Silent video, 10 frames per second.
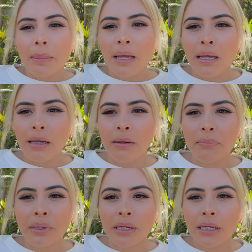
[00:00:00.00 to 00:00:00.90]
Yeah, and
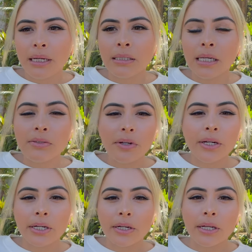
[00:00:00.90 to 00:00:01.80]
but it tastes
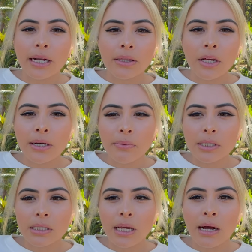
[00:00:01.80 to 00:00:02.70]
very good. I thought it
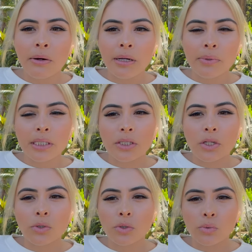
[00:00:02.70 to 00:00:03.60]
was uh, it wasn't
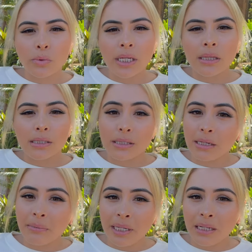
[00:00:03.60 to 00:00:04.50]
so sweet. The
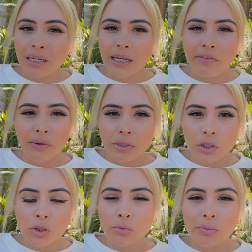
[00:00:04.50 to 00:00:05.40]
cinnamon, if yeah. it
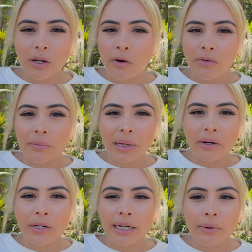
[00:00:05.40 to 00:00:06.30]
was too
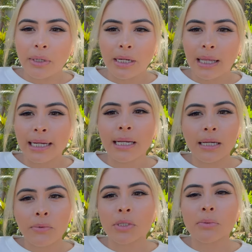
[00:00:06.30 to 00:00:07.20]
overpowering, I wouldn't like it.
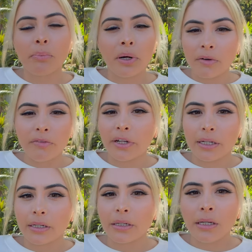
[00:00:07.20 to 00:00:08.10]
It was perfect.
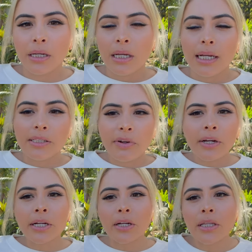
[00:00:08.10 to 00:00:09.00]
Yeah, it's
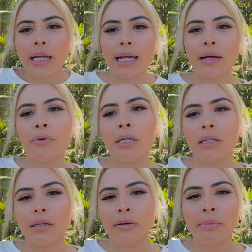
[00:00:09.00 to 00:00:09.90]
very good. Like I would,
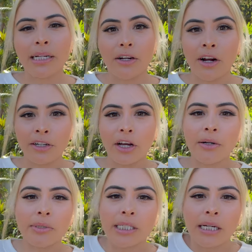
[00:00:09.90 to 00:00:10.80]
if my our
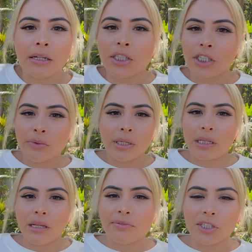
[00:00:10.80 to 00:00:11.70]
daughter was here, she would
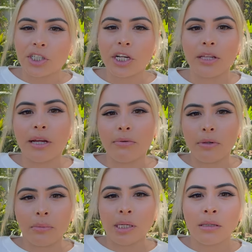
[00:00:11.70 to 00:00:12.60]
have loved to share that
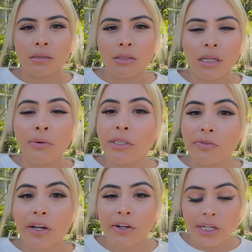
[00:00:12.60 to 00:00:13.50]
with me. Yeah. it was
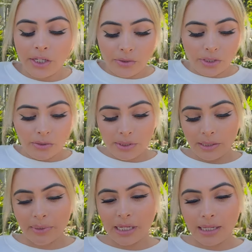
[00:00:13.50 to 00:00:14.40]
very huge. It was
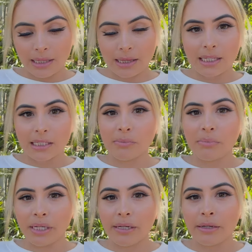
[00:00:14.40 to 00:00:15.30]
about like this
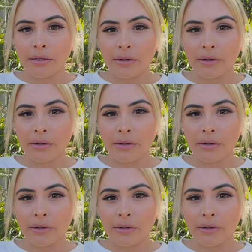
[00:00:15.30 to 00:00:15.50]
big.